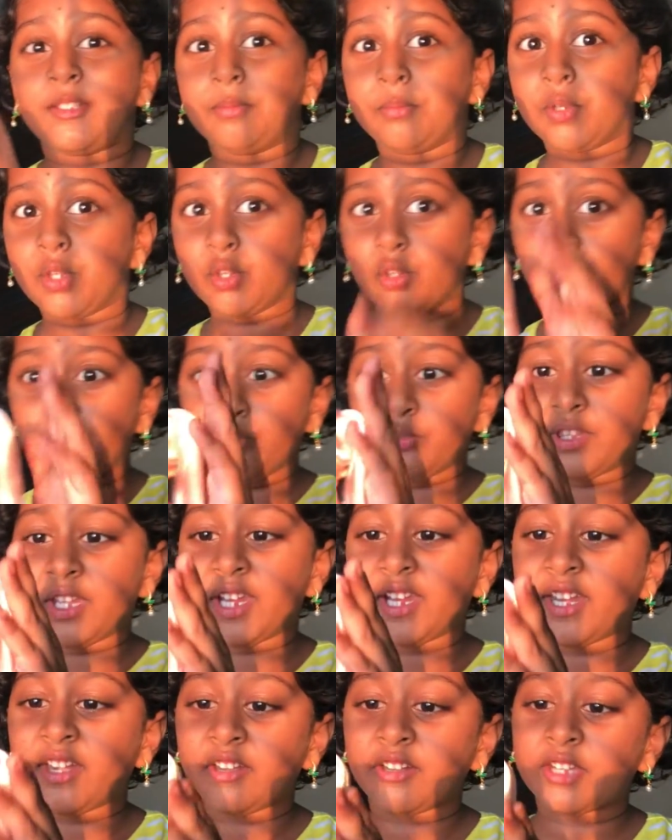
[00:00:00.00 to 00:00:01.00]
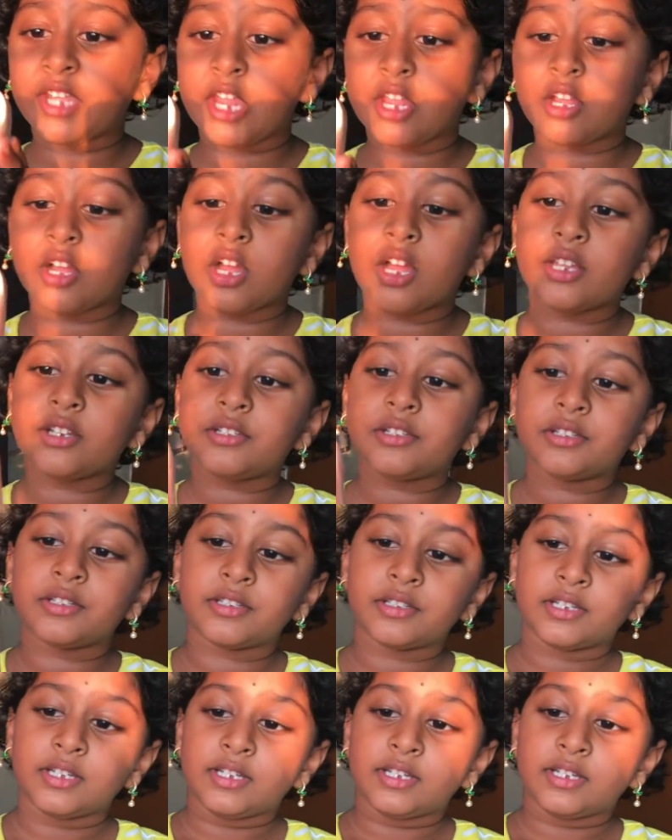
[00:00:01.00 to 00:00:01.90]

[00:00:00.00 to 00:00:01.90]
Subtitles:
smooth hair they got.